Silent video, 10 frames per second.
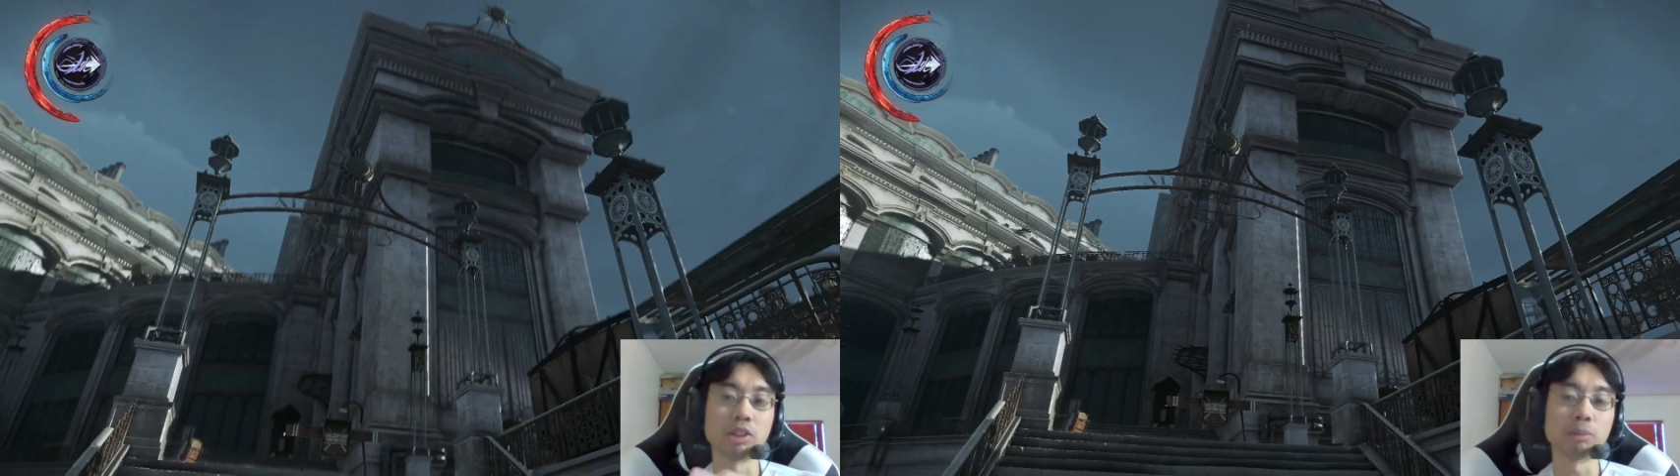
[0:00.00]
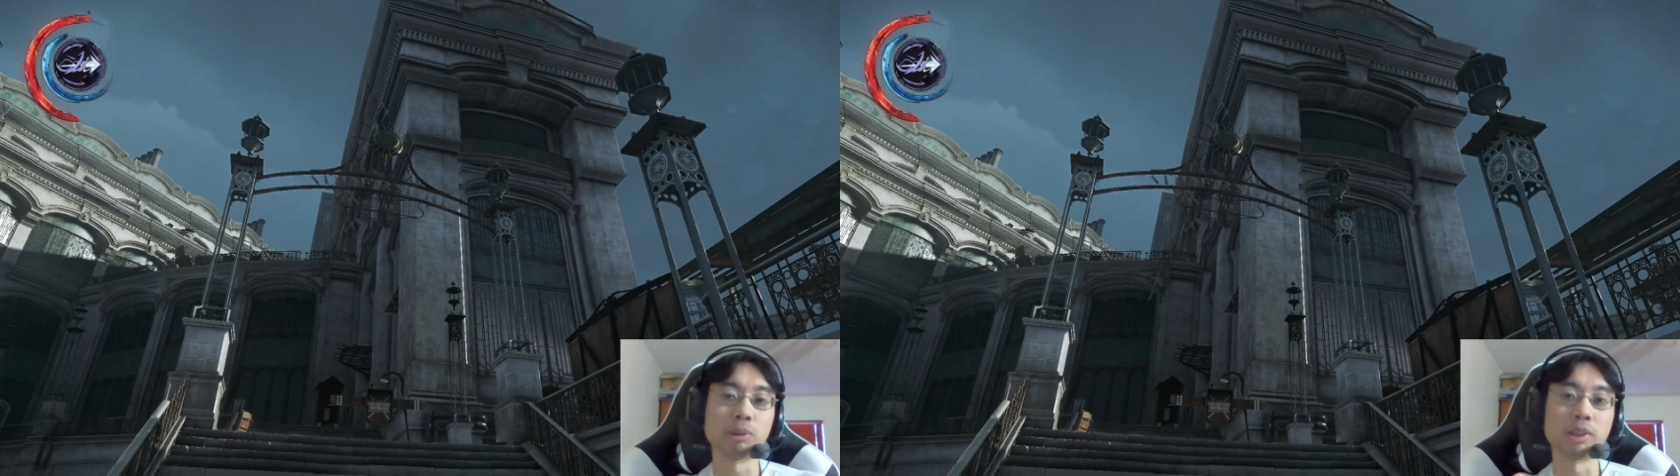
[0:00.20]
in
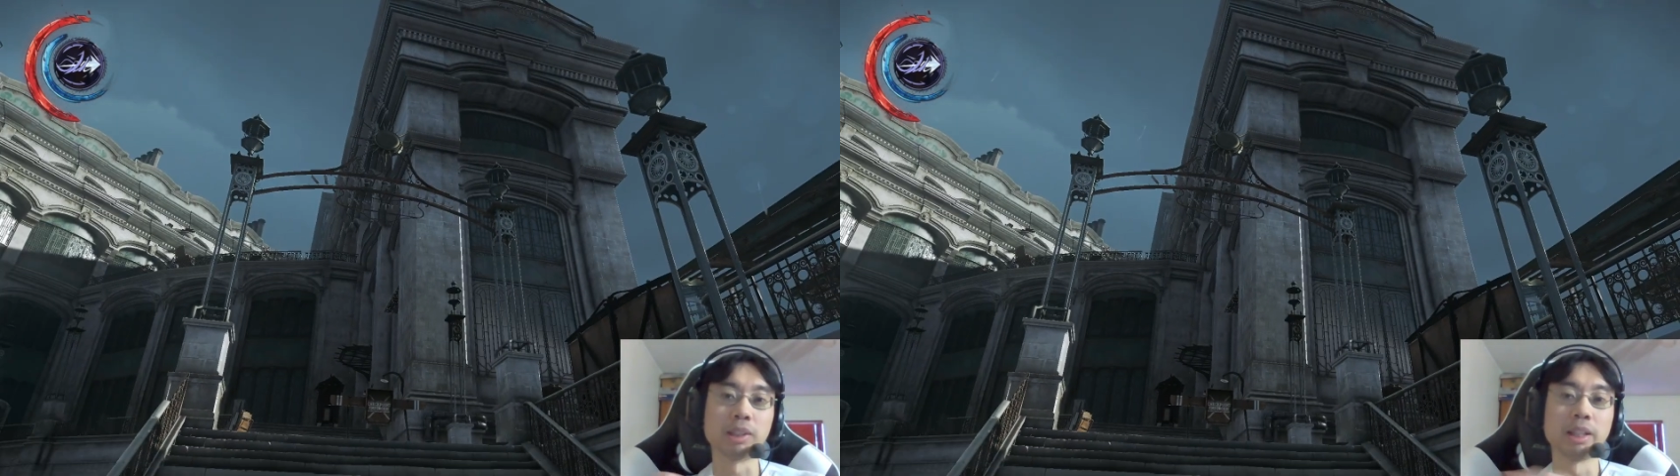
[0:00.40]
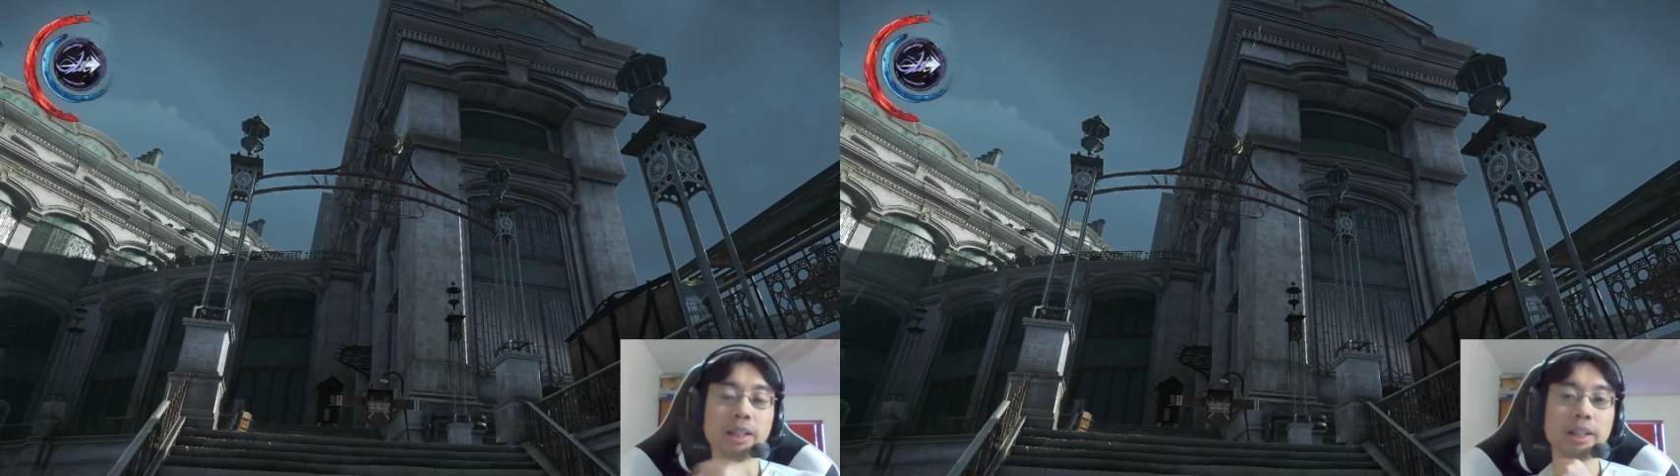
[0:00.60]
this building,
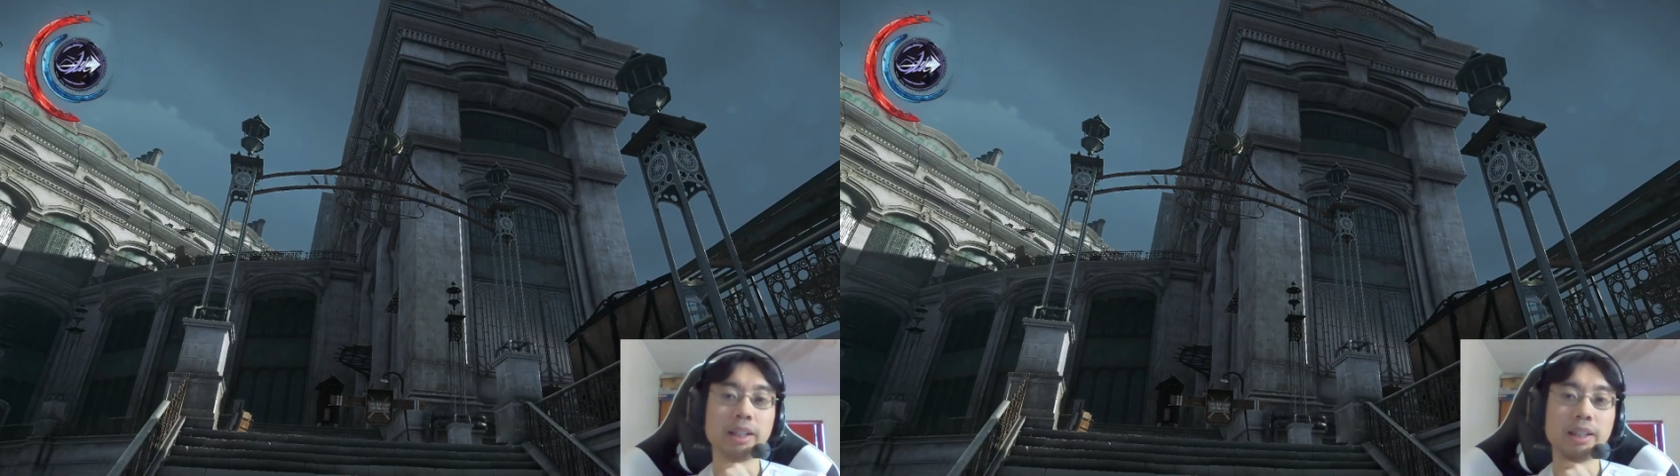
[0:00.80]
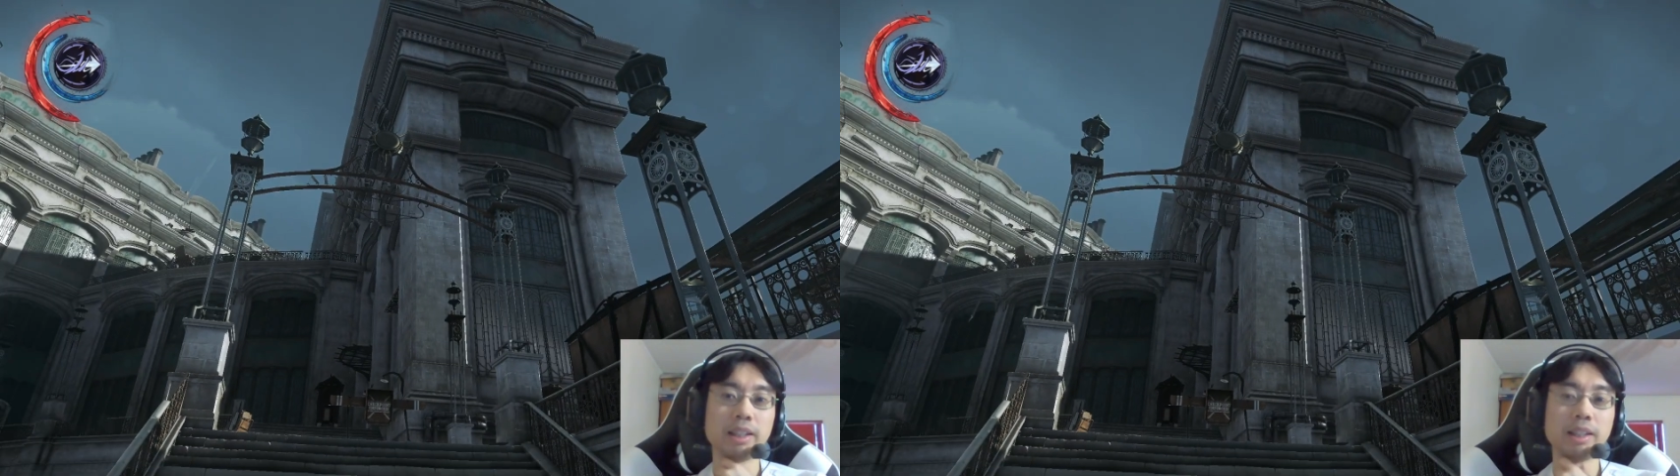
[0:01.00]

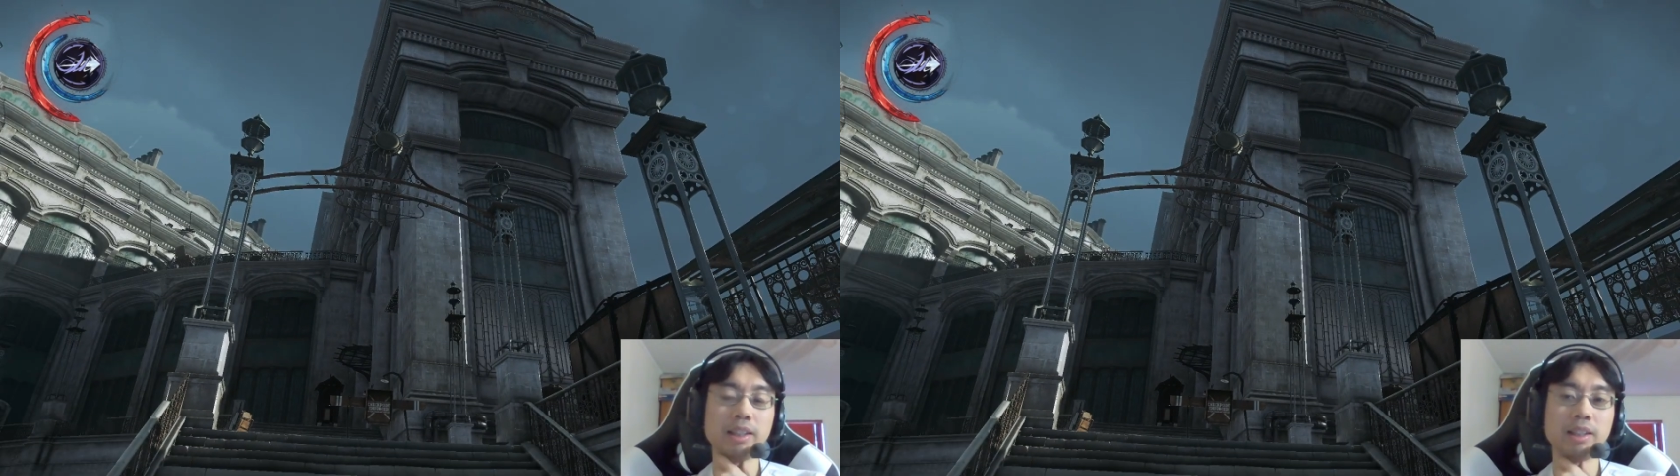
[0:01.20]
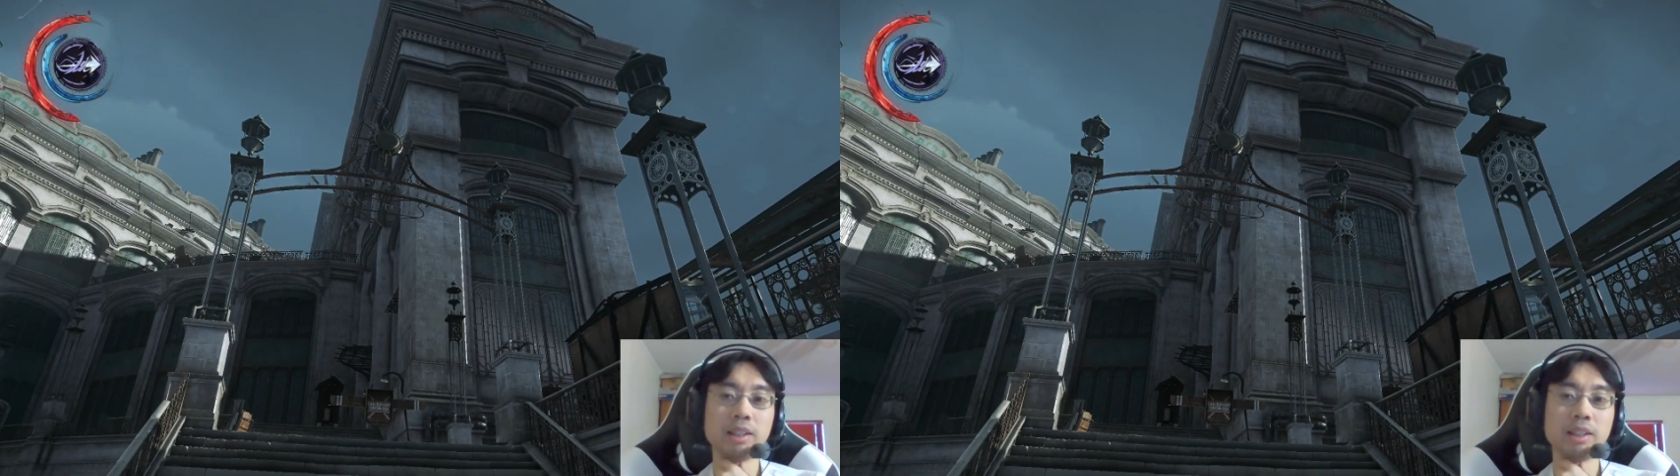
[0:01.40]

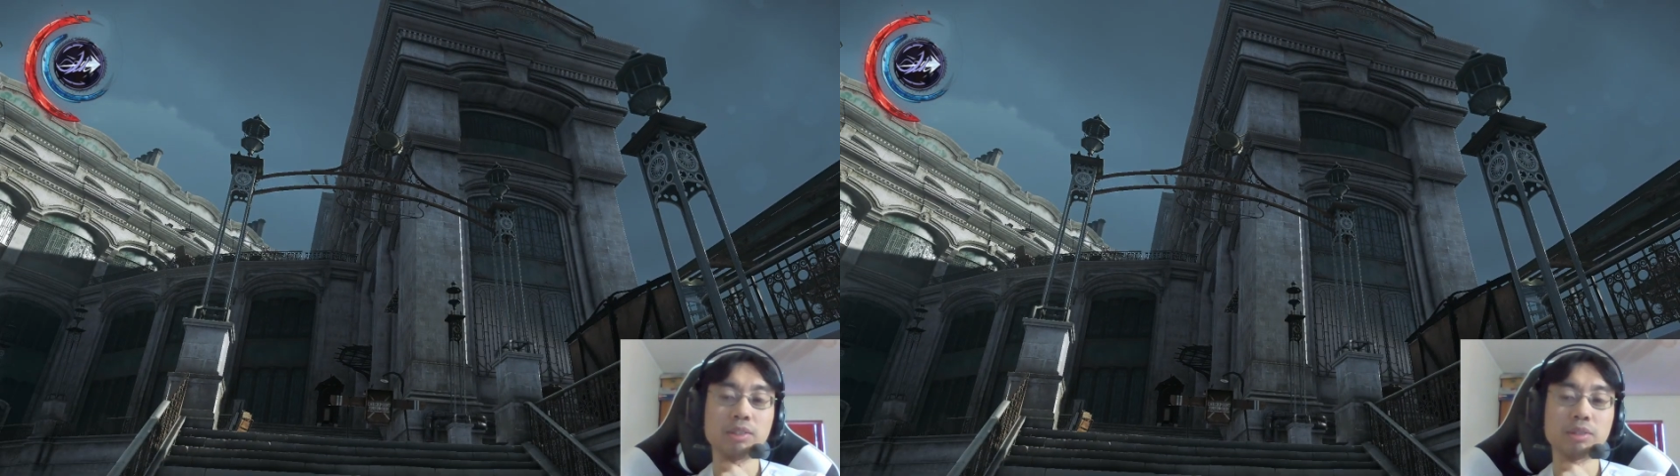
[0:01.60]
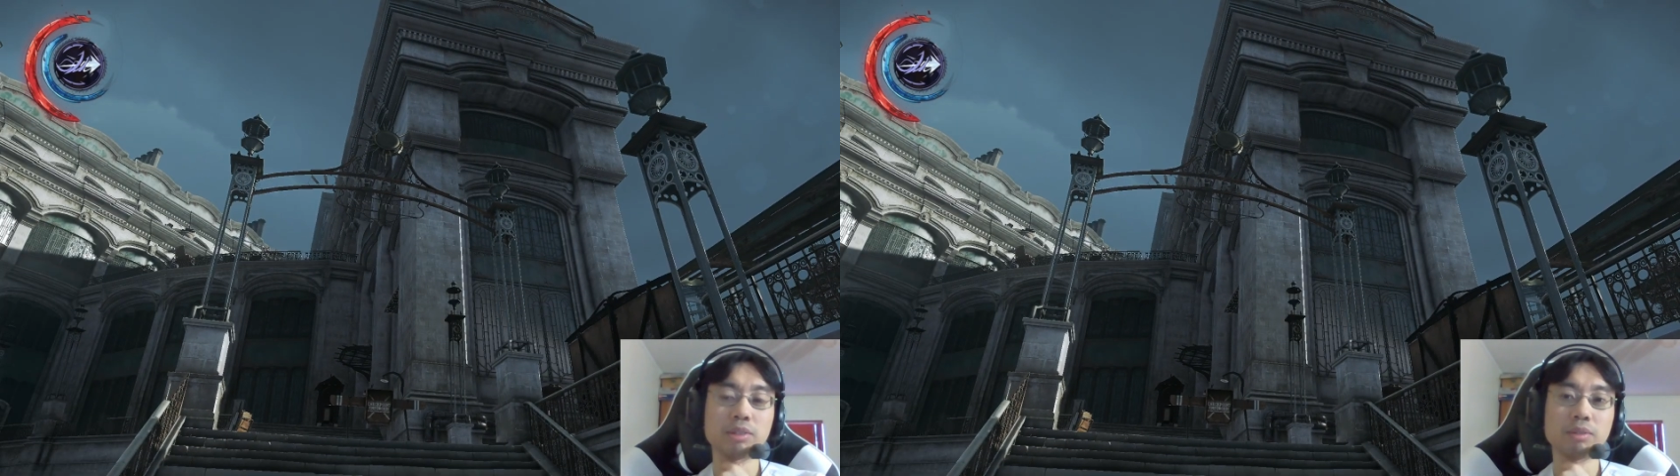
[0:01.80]
is